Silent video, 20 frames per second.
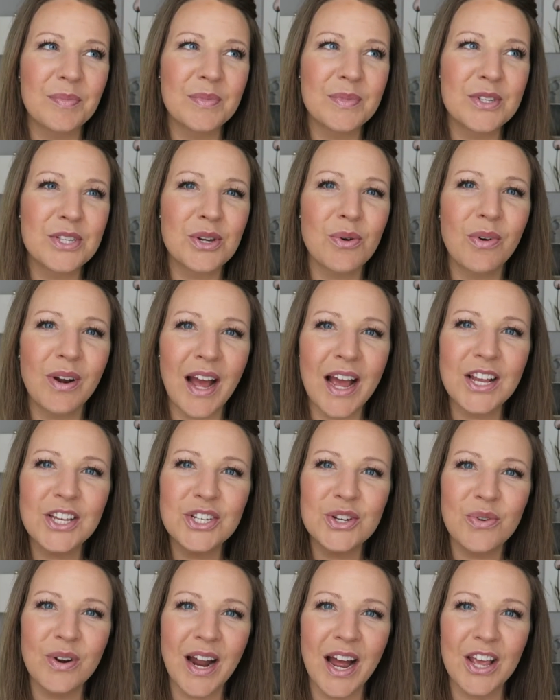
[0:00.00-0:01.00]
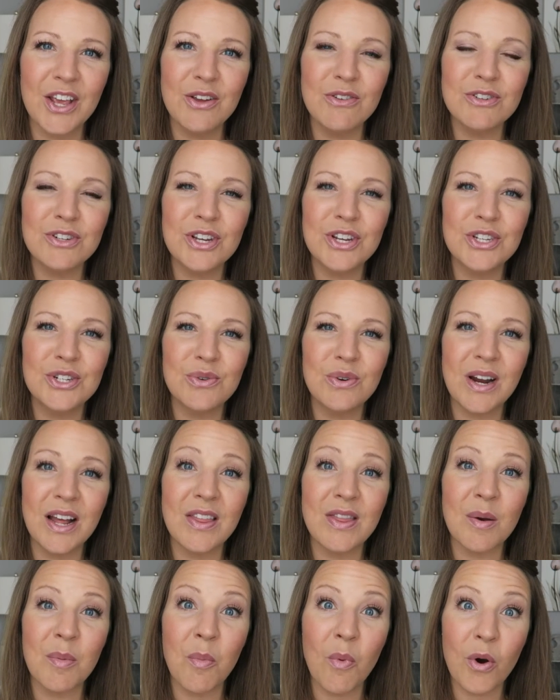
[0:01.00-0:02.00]
So when I do it, I usually do it
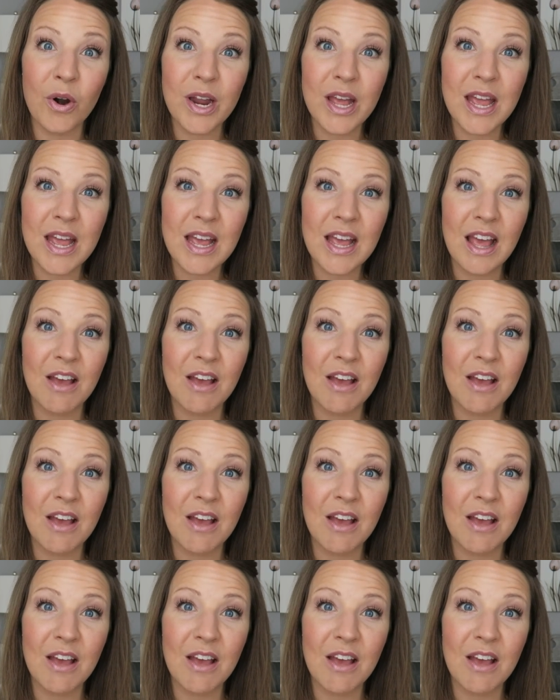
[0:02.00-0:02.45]
in the morning